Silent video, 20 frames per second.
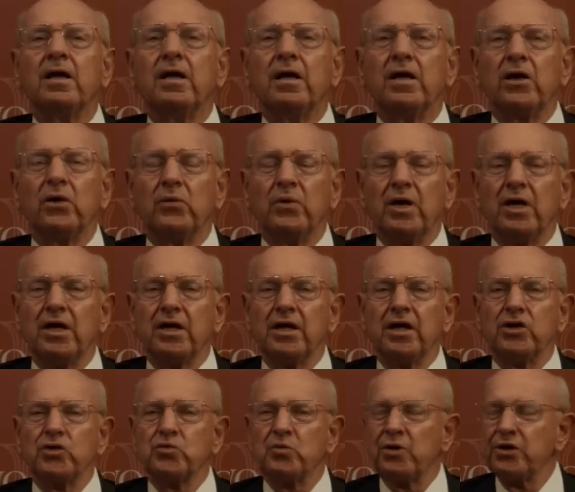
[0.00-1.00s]
Iran
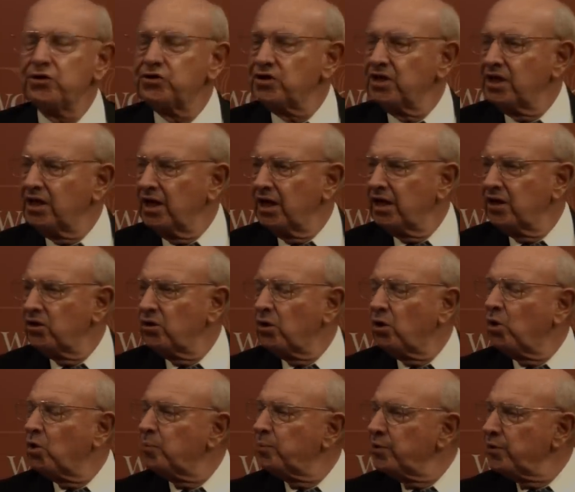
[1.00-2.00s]
has once again
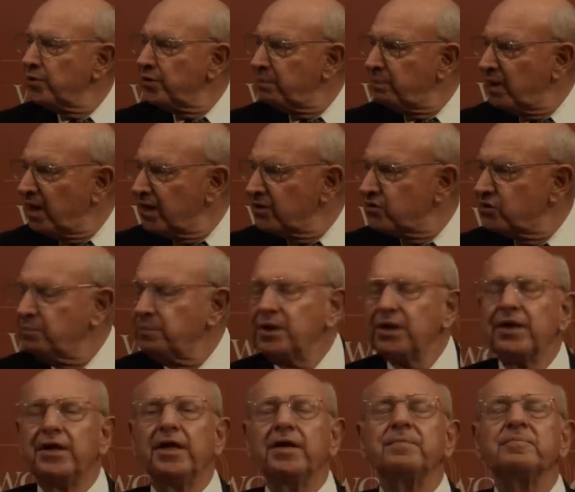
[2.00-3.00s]
opened the
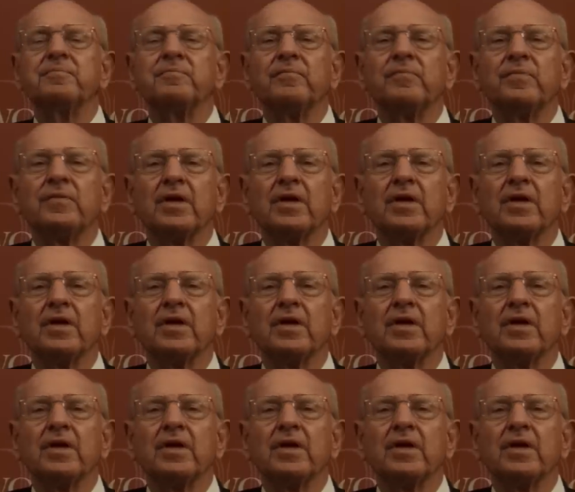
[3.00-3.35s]
possibility